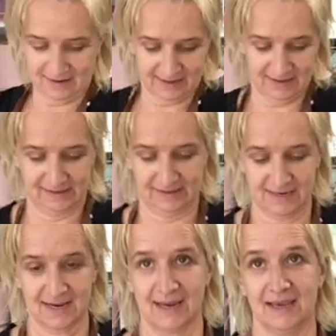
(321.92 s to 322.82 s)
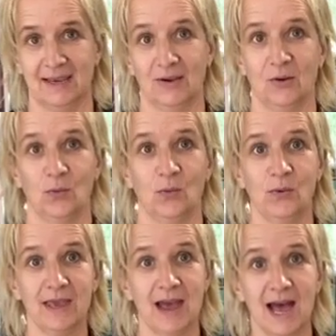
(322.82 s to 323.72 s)
let's see,
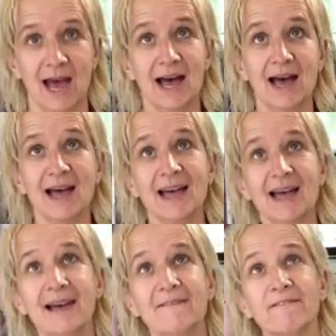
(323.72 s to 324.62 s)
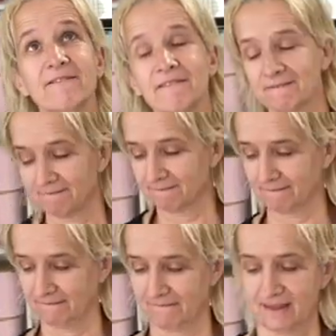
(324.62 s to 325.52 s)
we have
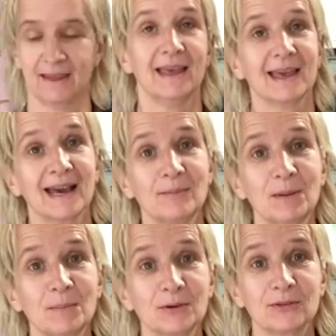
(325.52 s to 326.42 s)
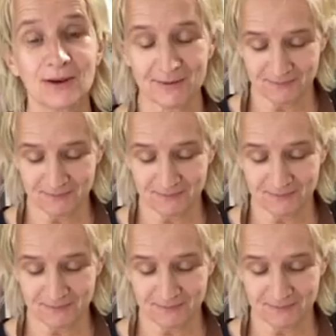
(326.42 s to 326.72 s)
cup number 3.